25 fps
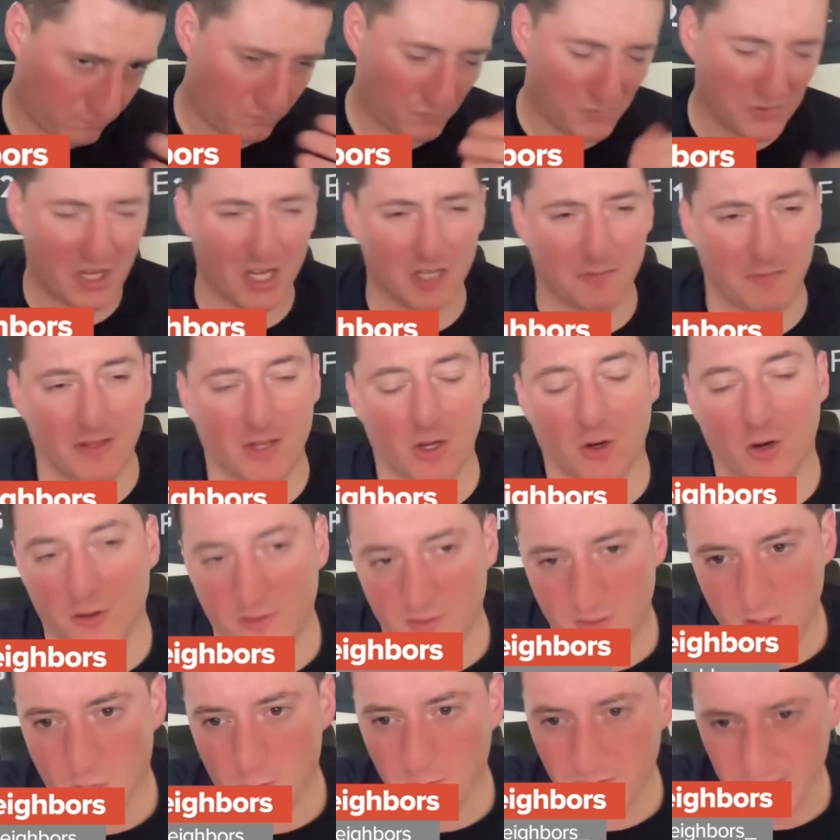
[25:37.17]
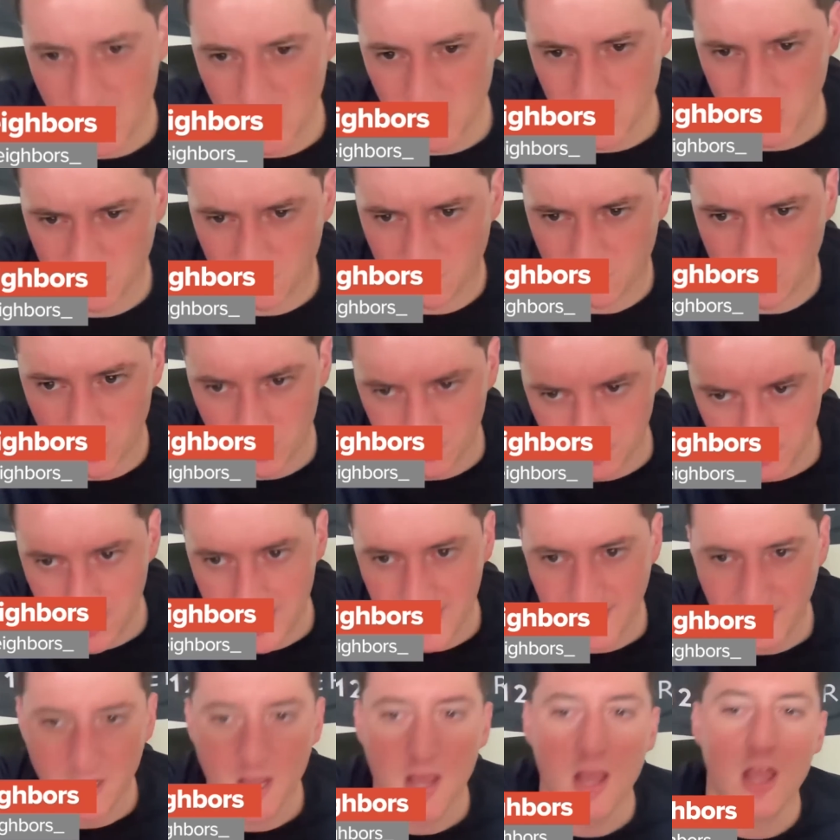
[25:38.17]
they're in the sole possession of first
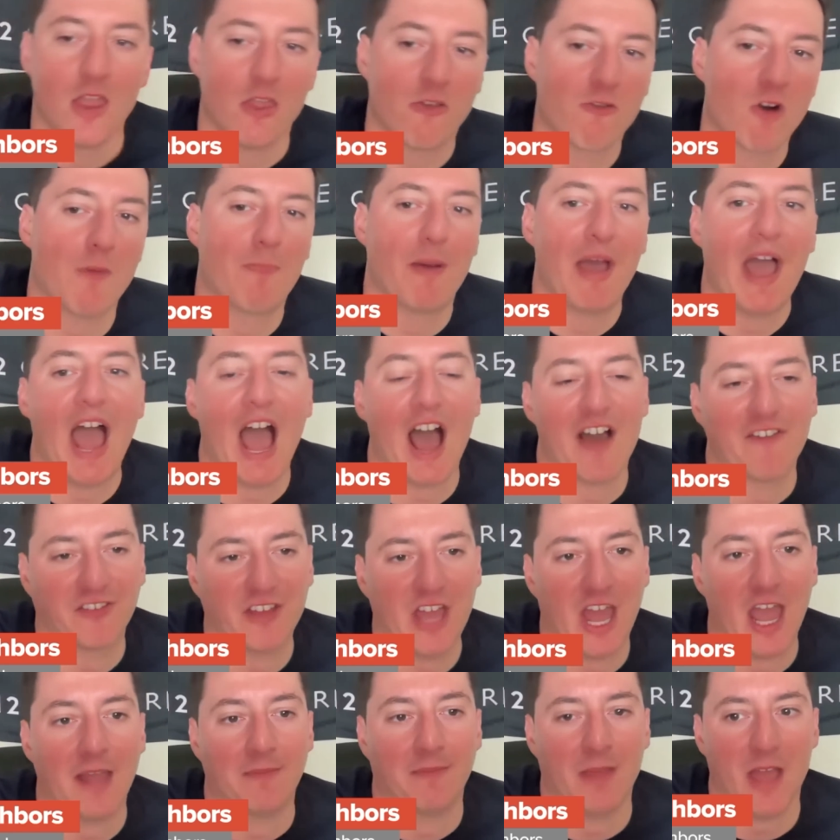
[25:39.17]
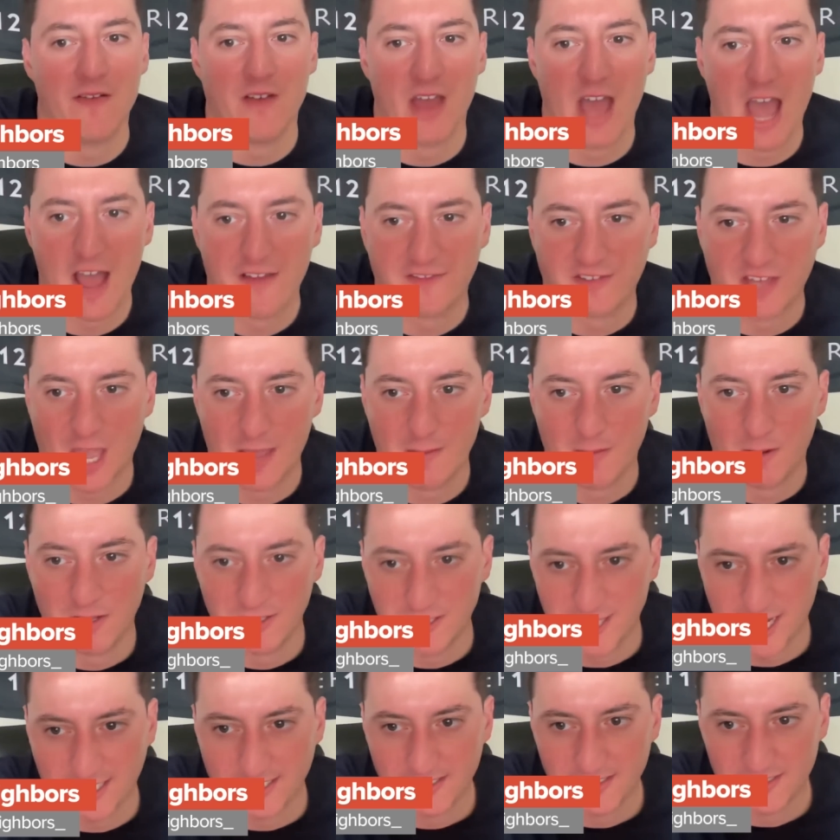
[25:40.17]
place. They're up a half game. They have a half game on
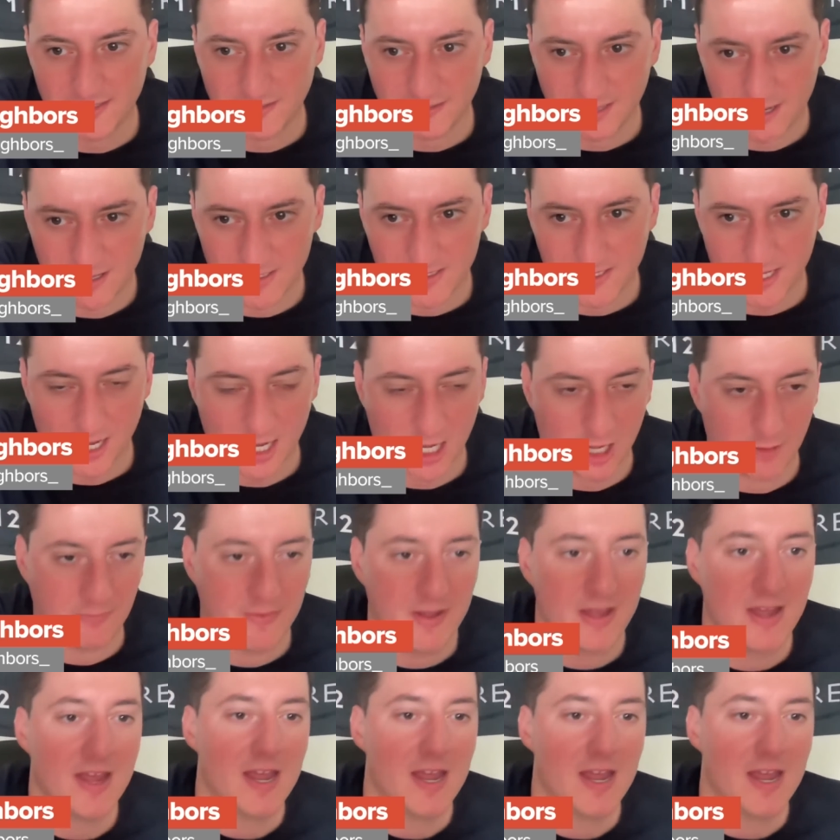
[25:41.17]
Texas and Loscom.